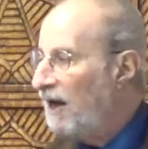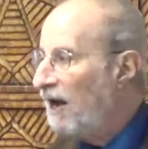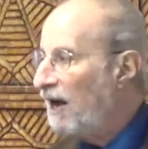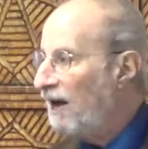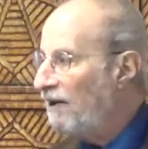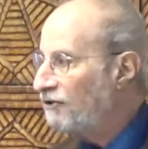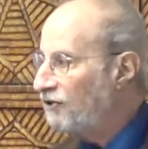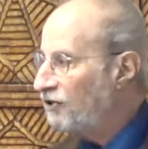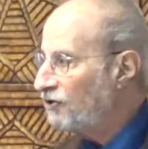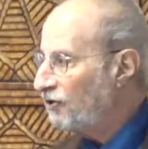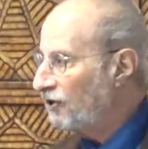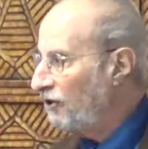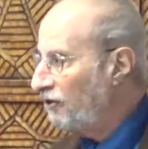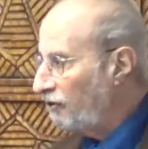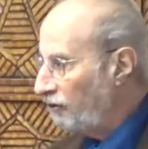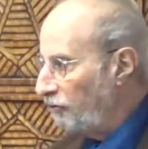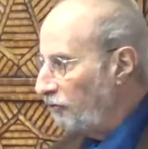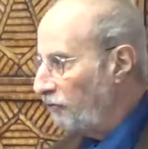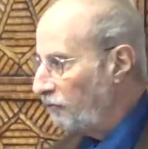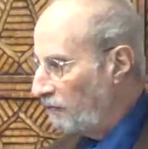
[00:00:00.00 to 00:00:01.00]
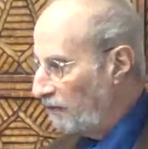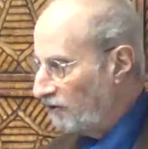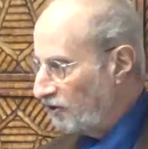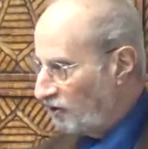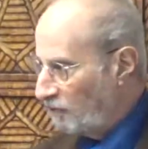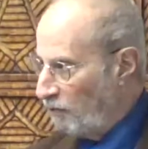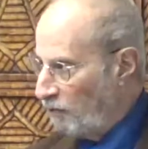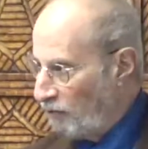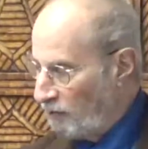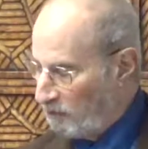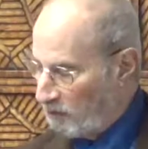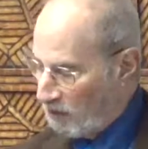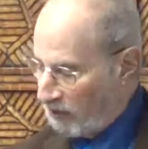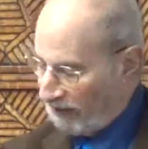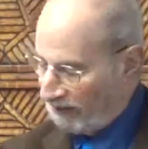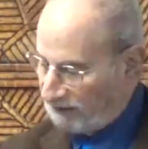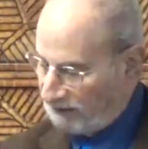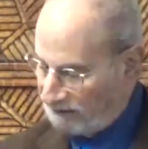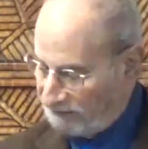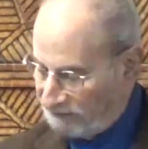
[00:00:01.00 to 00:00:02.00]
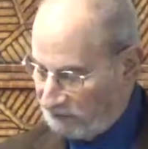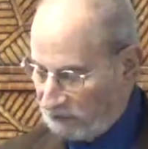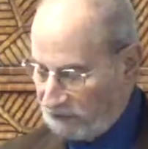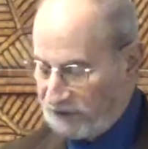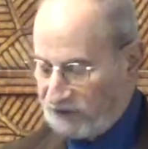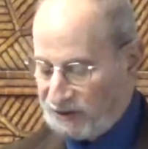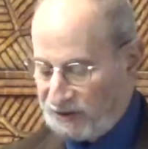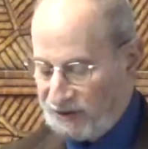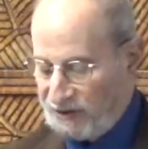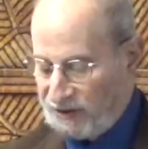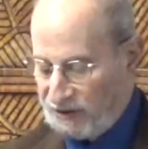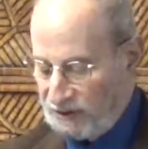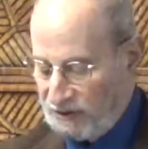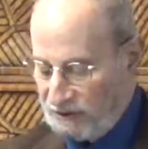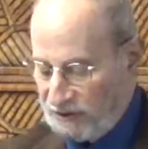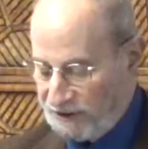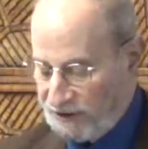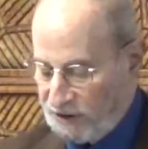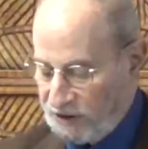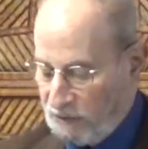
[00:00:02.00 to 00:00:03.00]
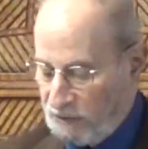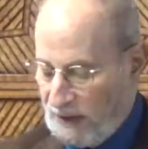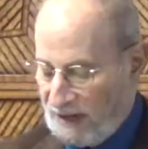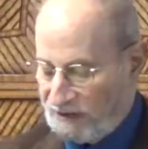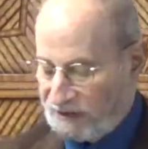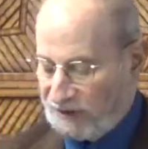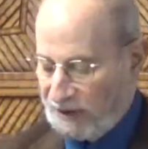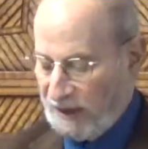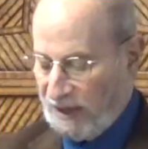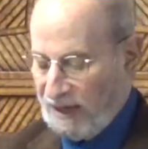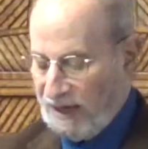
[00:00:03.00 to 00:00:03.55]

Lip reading: I'll just conclude with a small part that focuses on the U.S.